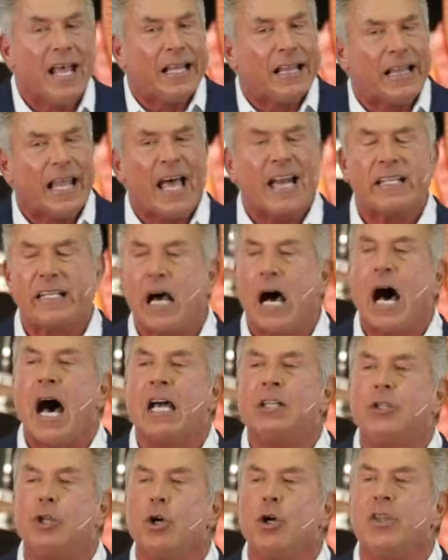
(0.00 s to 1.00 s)
let
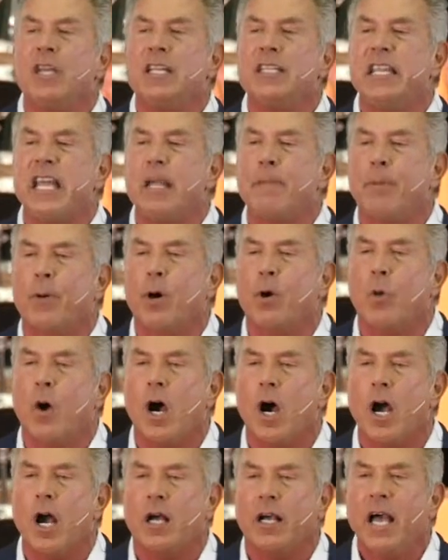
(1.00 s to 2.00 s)
God do the deeper
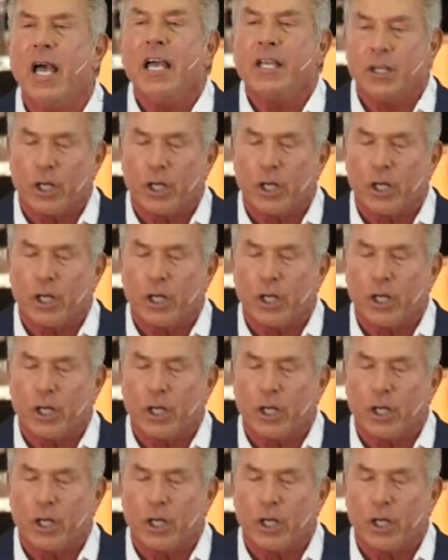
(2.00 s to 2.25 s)
work,